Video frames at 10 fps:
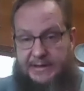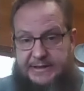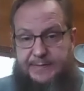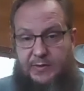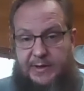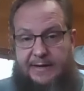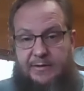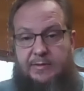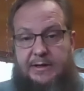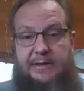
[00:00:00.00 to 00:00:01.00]
WISP, we
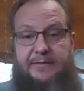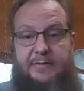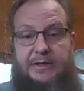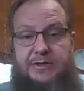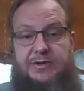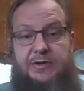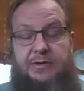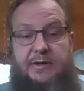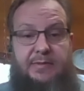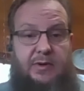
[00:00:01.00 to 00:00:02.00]
have a Written Information
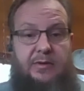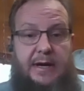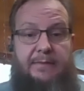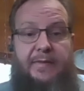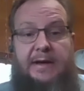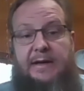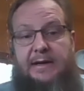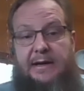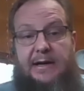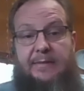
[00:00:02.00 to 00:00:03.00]
Security Program,
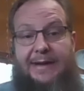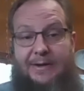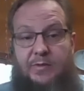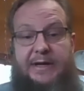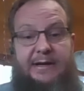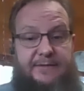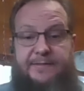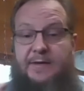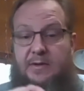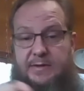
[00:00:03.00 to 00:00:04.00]
and we have
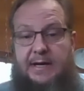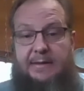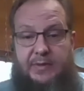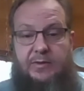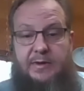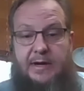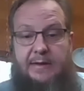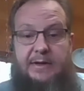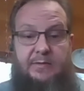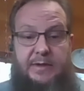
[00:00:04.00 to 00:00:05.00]
followed that
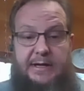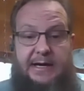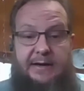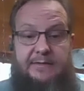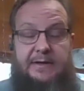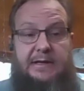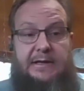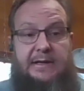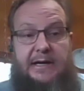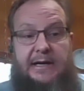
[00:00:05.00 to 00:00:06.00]
program, and we have
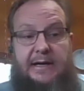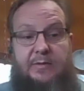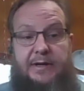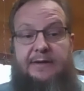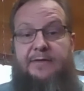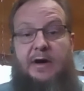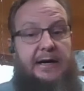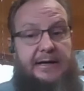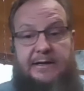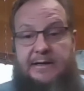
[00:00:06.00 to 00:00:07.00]

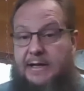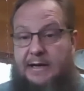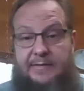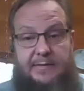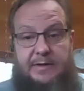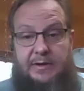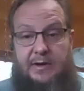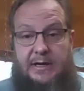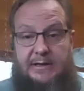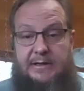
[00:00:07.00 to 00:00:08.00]
audited
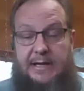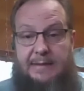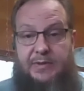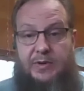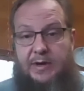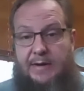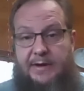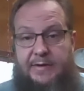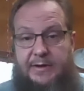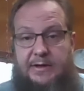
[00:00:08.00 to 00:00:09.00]
that program
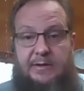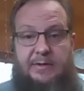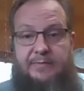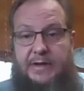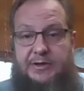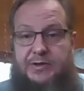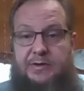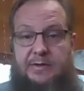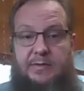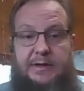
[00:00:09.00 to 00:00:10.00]
every year. We've made
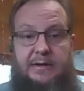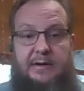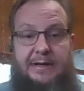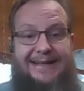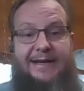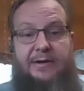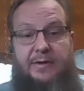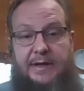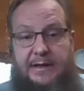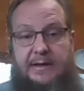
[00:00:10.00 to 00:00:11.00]
sure that we are
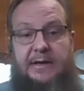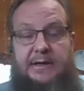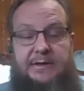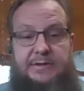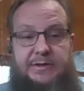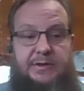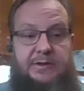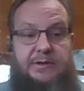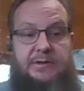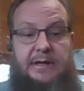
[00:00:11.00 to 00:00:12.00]
adhering
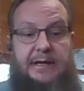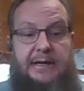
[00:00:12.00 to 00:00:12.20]
to